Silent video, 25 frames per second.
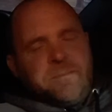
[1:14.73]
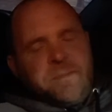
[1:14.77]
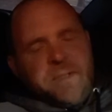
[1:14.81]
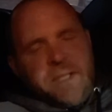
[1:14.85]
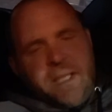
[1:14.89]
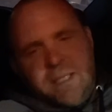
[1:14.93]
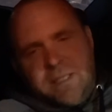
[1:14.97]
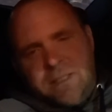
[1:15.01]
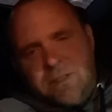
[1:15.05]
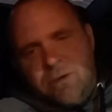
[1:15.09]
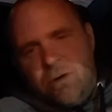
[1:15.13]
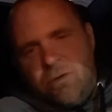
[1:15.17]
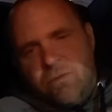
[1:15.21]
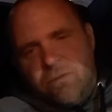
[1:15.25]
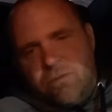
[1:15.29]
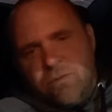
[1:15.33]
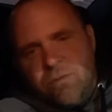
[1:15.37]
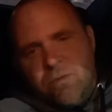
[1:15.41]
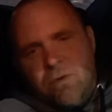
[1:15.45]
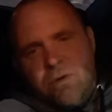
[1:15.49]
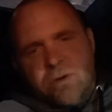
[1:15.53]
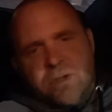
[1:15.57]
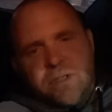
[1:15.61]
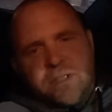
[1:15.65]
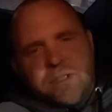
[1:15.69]
get the
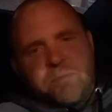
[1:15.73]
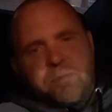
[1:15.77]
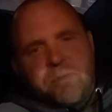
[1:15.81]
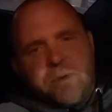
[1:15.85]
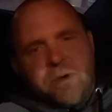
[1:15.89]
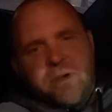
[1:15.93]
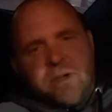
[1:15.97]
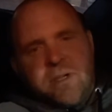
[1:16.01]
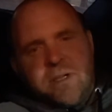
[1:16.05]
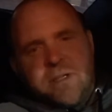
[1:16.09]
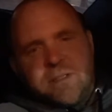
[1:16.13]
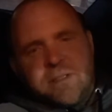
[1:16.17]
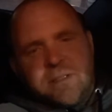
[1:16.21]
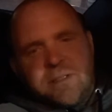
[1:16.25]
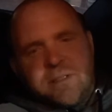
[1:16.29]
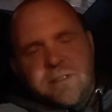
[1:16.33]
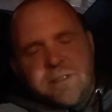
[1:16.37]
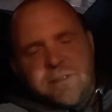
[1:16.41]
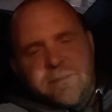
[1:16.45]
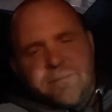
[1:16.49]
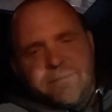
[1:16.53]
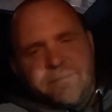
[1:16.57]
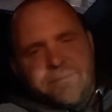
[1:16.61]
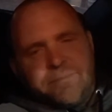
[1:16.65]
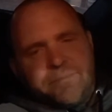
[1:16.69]
over-the-road
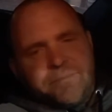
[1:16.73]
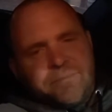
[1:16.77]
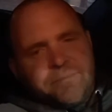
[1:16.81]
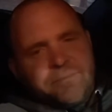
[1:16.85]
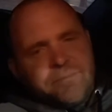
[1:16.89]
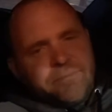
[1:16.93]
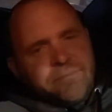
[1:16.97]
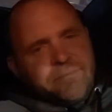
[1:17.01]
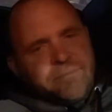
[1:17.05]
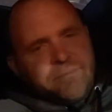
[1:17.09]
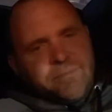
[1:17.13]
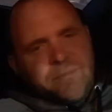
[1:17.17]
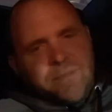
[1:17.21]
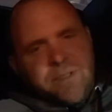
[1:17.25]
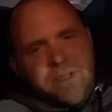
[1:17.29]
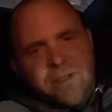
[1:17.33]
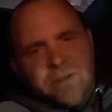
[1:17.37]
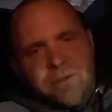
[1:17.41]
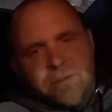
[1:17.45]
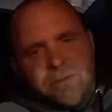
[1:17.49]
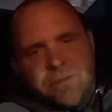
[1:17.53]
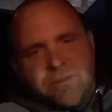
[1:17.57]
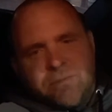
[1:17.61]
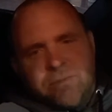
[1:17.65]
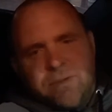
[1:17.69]
experience.
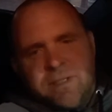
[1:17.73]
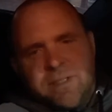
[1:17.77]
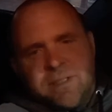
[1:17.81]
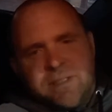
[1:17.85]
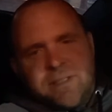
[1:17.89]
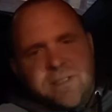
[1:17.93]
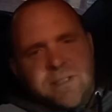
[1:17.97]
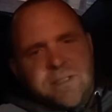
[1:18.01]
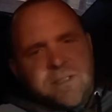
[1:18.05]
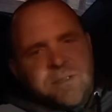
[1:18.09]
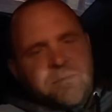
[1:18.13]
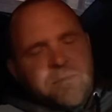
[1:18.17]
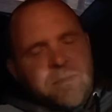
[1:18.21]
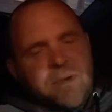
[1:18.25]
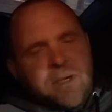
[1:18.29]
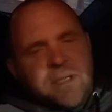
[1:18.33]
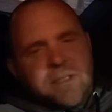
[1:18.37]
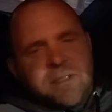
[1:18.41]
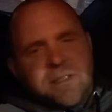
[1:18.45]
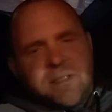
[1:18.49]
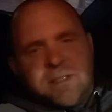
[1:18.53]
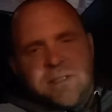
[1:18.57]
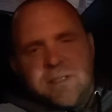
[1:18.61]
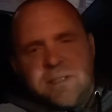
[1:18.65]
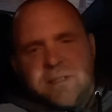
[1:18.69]
3 to 6
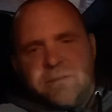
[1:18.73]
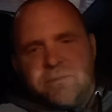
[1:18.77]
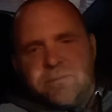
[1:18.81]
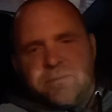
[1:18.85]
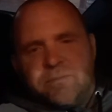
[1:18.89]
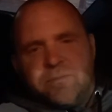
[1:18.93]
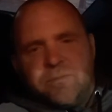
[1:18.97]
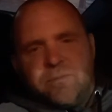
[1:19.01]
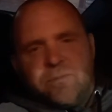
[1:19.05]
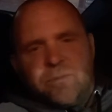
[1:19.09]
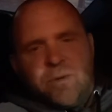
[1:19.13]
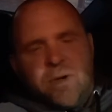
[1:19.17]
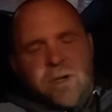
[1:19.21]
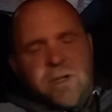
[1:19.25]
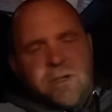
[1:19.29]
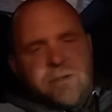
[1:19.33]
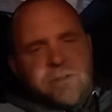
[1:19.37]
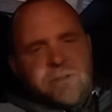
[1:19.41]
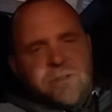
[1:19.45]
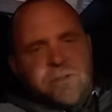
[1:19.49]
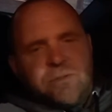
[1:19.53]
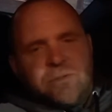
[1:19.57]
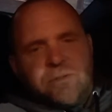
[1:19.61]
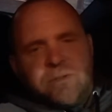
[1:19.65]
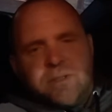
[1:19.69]
months, and then while you're
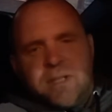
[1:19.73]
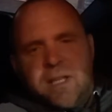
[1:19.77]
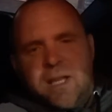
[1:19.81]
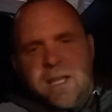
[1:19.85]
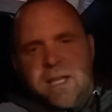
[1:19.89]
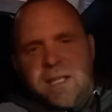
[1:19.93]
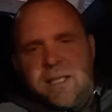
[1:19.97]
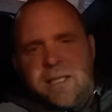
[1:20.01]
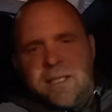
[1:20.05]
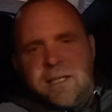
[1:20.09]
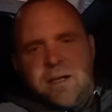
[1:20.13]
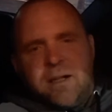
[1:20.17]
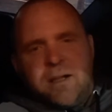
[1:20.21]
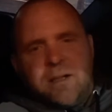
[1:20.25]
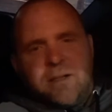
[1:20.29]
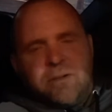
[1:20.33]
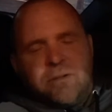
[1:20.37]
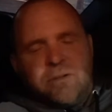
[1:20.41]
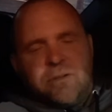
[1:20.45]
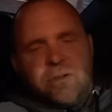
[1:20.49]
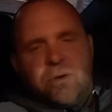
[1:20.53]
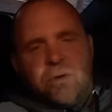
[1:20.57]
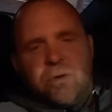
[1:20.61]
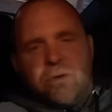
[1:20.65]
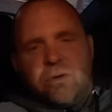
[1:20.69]
doing that, get on
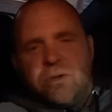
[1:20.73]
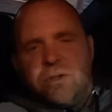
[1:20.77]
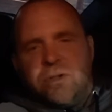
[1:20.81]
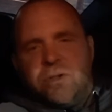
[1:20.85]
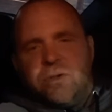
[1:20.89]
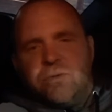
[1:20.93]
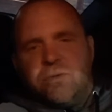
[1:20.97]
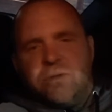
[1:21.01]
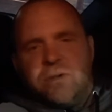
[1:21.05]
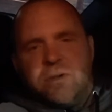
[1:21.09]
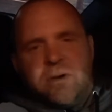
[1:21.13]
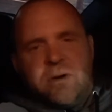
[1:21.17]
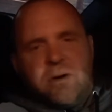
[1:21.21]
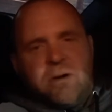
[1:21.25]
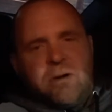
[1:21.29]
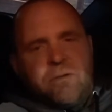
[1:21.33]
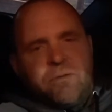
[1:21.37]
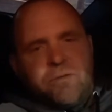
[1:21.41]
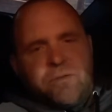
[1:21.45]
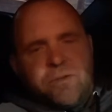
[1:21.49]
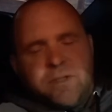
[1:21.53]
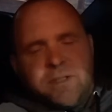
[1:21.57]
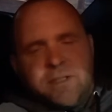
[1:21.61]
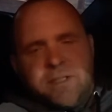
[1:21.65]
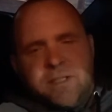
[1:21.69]
your local union hall
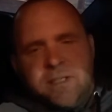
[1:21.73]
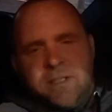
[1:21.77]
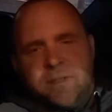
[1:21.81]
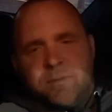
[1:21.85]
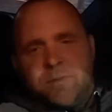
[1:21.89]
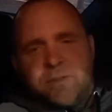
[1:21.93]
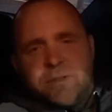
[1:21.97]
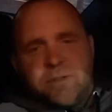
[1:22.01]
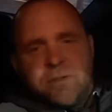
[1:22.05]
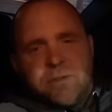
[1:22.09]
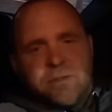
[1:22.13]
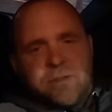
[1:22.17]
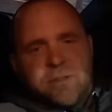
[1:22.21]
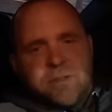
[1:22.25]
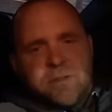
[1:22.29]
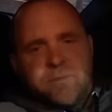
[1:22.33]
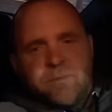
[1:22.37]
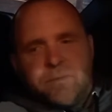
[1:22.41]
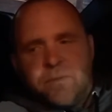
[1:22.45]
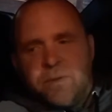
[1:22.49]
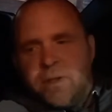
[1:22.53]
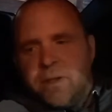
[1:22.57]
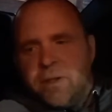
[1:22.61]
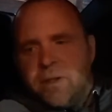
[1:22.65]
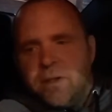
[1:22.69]
for the Teamsters,
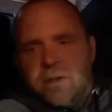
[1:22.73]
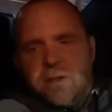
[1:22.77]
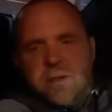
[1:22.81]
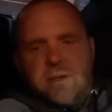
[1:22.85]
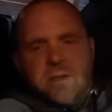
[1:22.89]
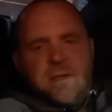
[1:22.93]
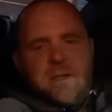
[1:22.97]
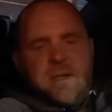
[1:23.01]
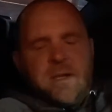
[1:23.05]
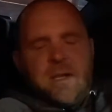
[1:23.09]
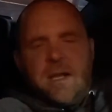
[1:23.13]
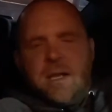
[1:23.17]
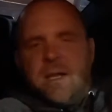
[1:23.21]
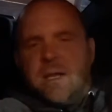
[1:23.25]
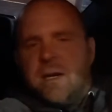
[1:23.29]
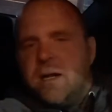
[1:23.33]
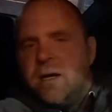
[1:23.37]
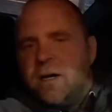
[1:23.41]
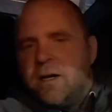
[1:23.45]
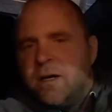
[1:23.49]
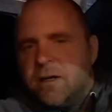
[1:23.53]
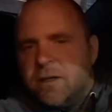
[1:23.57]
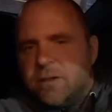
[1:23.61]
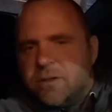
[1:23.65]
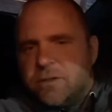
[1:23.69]
and
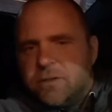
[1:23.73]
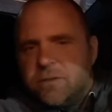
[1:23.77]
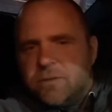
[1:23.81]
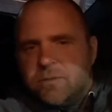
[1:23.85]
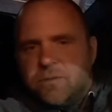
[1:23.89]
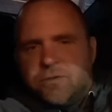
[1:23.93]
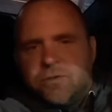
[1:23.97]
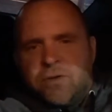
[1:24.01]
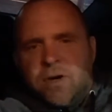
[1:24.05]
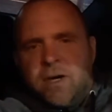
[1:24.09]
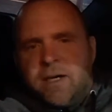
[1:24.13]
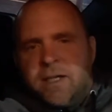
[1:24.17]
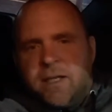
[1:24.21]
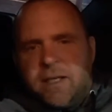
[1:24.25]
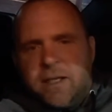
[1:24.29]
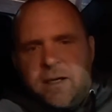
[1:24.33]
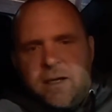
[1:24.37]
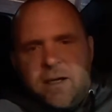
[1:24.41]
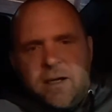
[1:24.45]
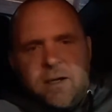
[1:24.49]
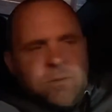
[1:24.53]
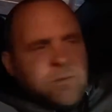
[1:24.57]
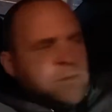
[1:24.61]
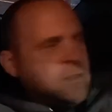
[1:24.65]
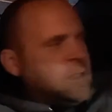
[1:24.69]
try to get
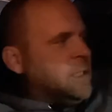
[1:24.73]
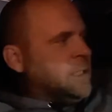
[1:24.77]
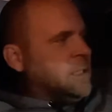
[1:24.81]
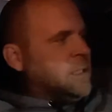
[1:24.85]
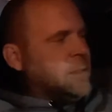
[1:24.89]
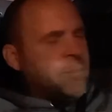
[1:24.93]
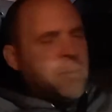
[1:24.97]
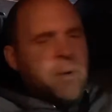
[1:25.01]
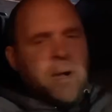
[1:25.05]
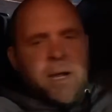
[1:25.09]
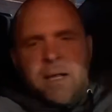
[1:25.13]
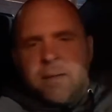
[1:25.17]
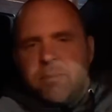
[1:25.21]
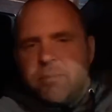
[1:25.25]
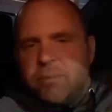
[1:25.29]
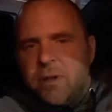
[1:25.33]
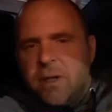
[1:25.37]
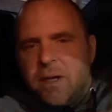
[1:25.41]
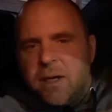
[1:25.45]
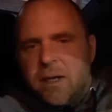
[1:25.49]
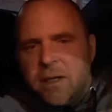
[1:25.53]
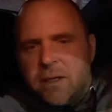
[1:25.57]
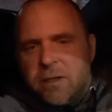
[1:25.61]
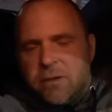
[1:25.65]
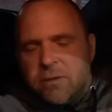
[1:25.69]
on with like the
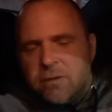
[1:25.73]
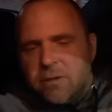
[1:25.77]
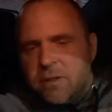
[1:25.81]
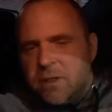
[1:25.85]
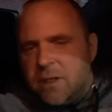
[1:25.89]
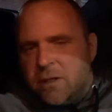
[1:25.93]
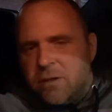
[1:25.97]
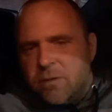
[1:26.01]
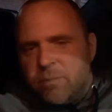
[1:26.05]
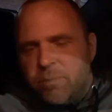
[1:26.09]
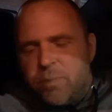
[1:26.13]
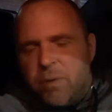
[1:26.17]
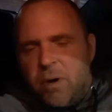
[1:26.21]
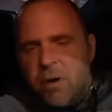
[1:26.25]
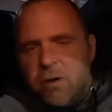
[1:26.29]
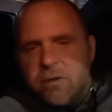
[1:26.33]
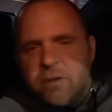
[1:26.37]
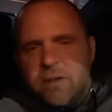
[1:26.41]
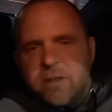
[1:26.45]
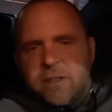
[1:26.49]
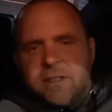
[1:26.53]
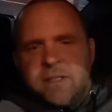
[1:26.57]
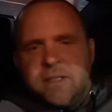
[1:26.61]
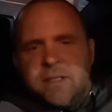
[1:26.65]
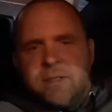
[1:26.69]
pipeline or another part
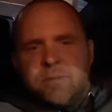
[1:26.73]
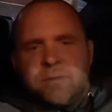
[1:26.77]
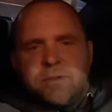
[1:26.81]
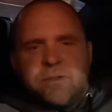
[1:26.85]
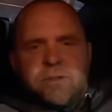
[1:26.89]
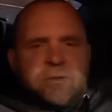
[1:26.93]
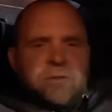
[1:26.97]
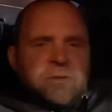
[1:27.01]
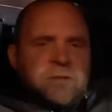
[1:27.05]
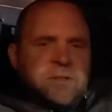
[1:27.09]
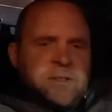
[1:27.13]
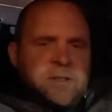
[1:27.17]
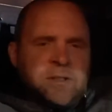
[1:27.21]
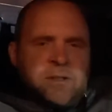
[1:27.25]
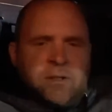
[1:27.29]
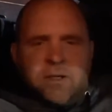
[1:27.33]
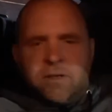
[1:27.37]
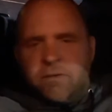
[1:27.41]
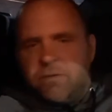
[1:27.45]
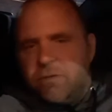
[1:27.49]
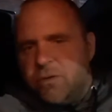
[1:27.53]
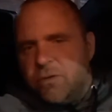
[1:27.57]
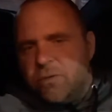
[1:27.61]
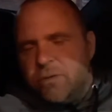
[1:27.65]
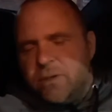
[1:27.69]
of the Teamsters because they'll
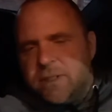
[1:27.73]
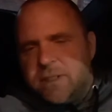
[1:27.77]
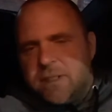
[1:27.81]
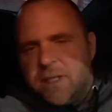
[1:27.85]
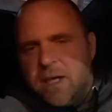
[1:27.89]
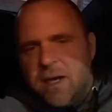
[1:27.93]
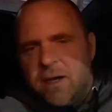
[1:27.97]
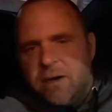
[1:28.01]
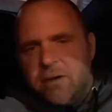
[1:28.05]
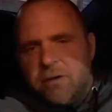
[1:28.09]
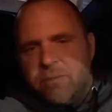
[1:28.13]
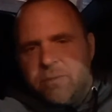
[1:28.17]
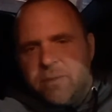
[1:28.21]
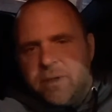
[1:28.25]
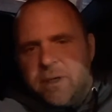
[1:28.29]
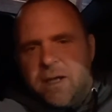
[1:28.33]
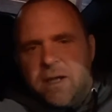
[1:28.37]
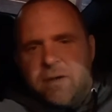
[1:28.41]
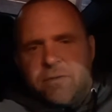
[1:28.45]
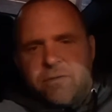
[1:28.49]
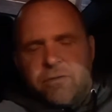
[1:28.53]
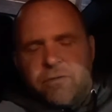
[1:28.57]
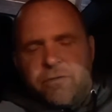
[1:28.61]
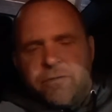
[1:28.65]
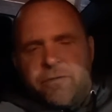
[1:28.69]
give you a retirement
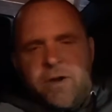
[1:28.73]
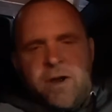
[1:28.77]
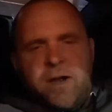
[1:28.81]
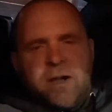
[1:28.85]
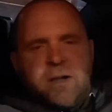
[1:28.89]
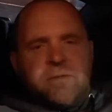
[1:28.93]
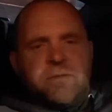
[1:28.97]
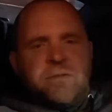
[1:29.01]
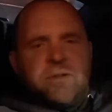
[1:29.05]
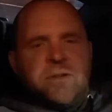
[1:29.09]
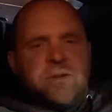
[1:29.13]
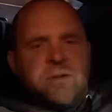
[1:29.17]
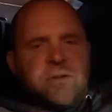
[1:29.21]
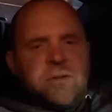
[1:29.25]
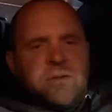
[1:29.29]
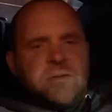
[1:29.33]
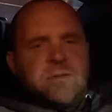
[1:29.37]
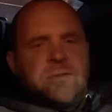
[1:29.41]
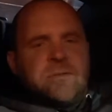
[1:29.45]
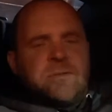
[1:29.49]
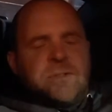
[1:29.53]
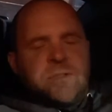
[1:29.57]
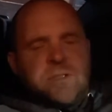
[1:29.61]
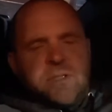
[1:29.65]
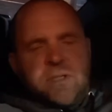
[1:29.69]
after 5
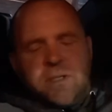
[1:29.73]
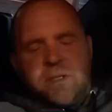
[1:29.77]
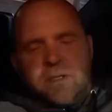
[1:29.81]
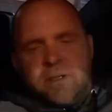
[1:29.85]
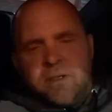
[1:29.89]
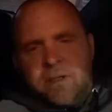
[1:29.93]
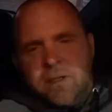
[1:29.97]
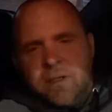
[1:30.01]
years. And